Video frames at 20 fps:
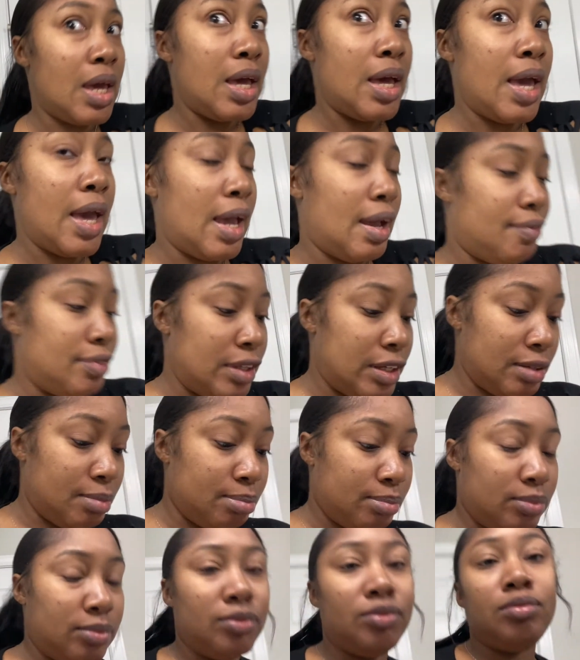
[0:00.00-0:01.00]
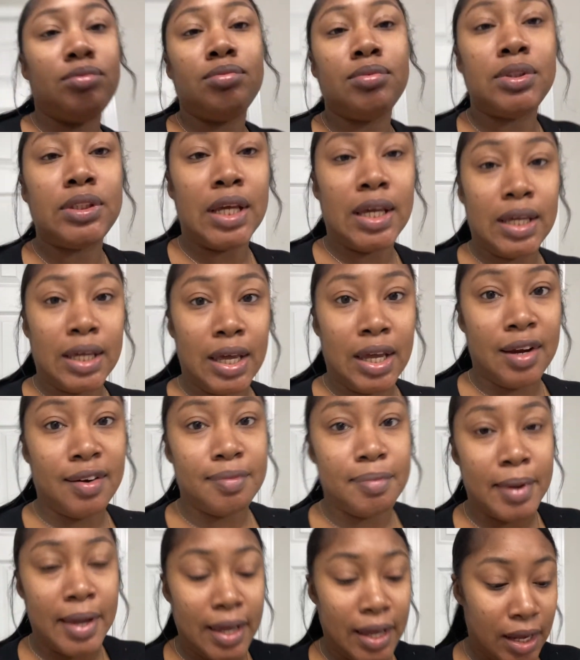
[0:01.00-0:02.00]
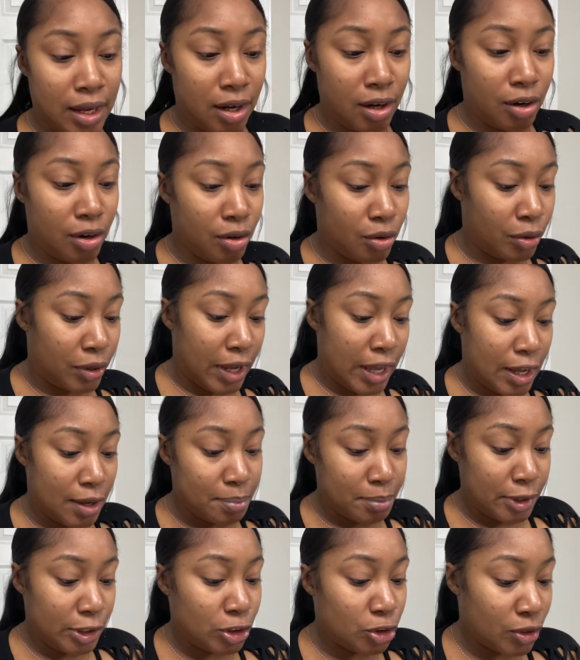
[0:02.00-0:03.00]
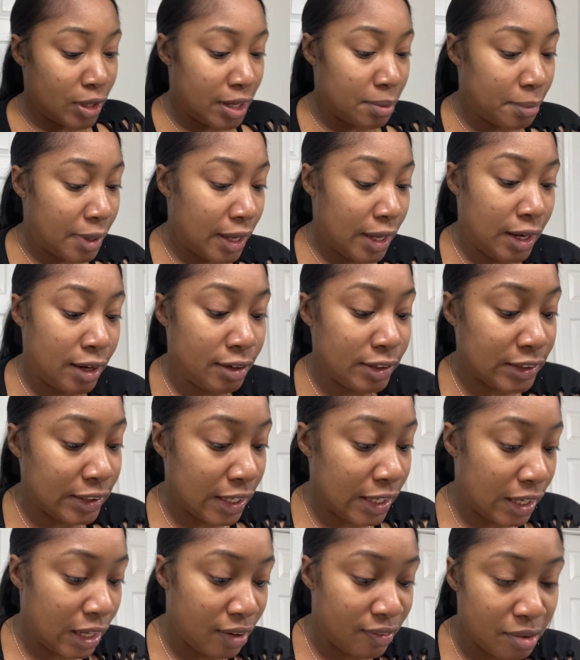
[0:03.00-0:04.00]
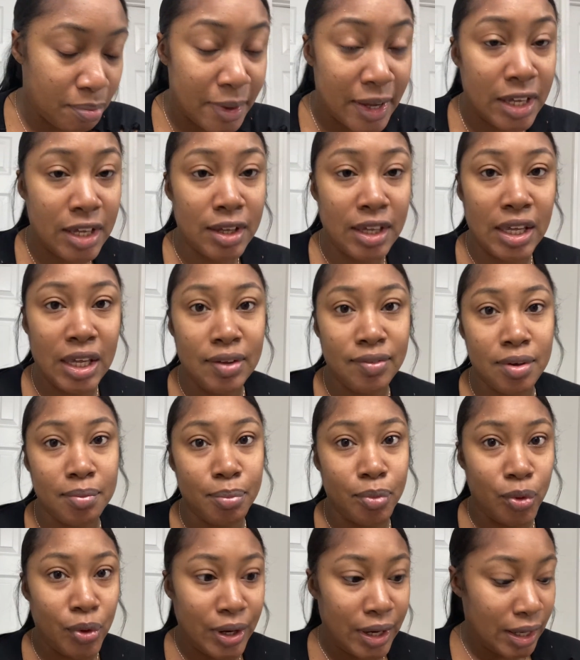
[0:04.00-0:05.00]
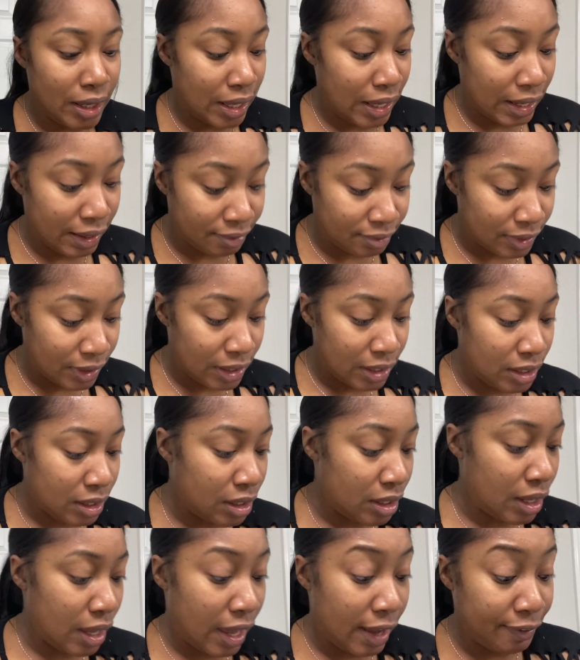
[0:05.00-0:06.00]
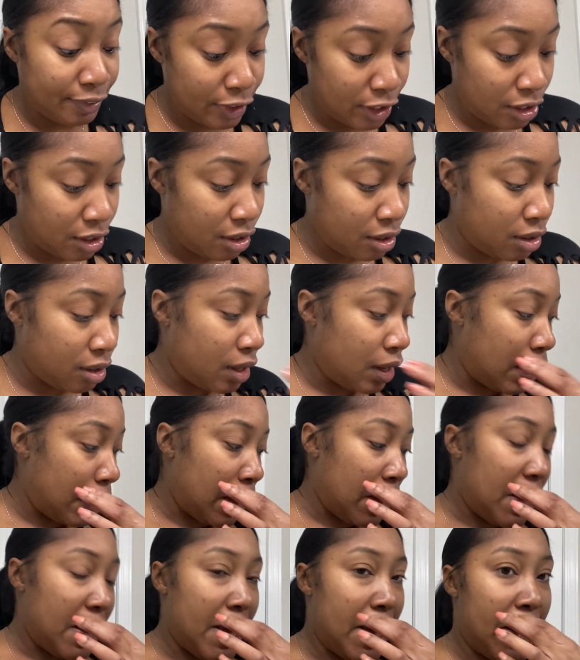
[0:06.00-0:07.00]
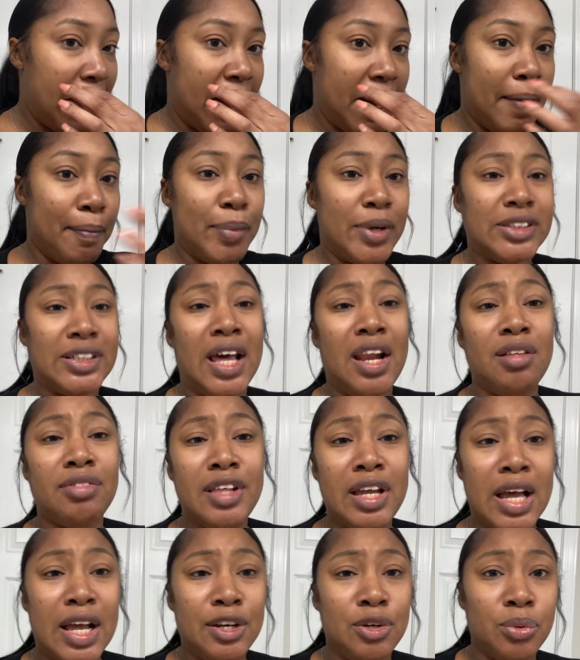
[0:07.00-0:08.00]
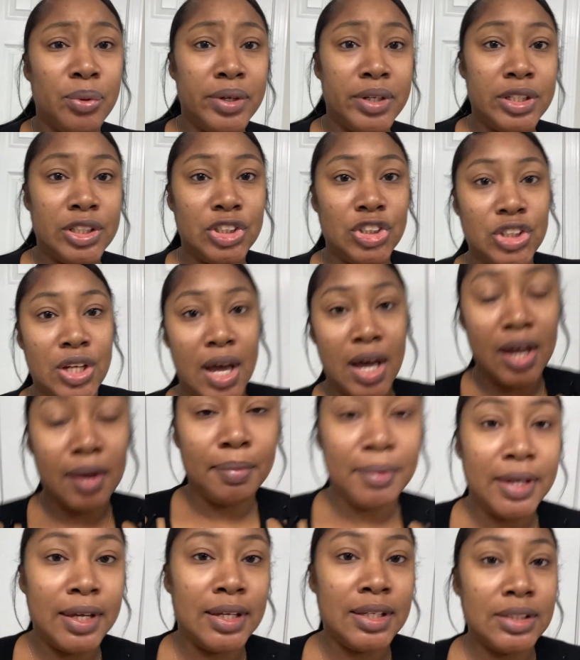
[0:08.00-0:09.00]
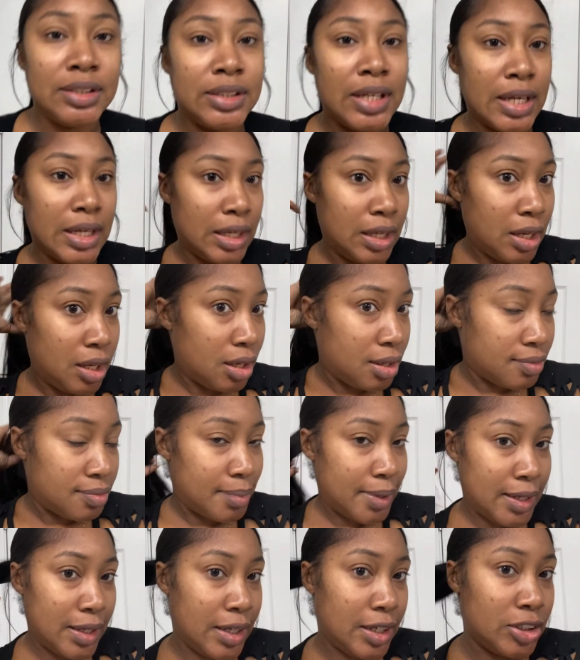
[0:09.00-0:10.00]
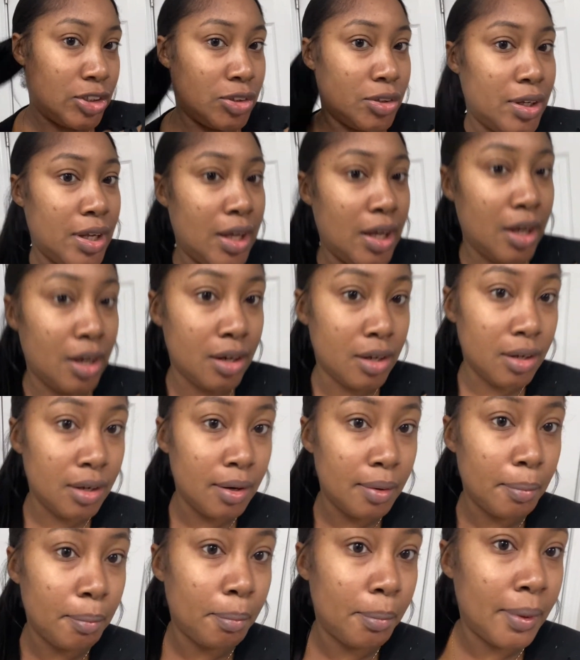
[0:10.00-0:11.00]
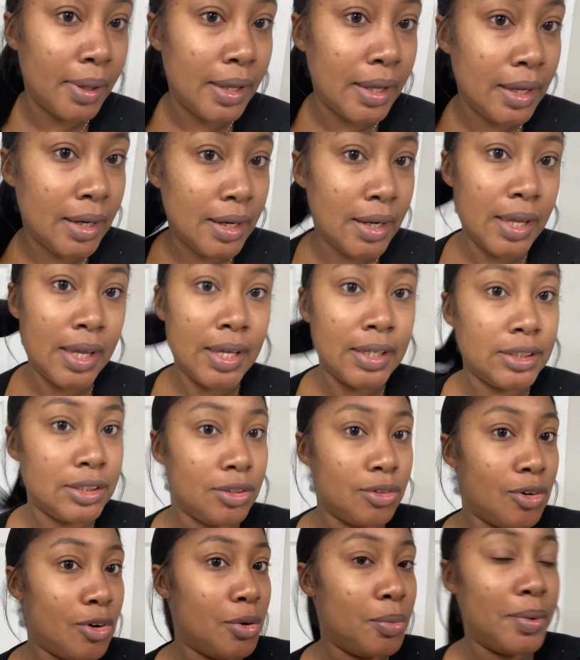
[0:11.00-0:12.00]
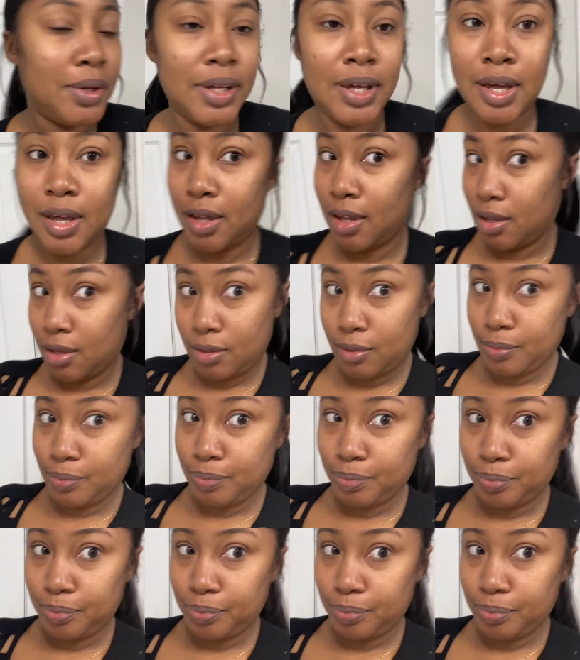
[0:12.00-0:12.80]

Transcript: have them take care of my hair or help me train my hair and take care of it, make it even more healthy, healthier. Because um, I don't think I do a good job in taking care of my natural hair. But it's growing, y'all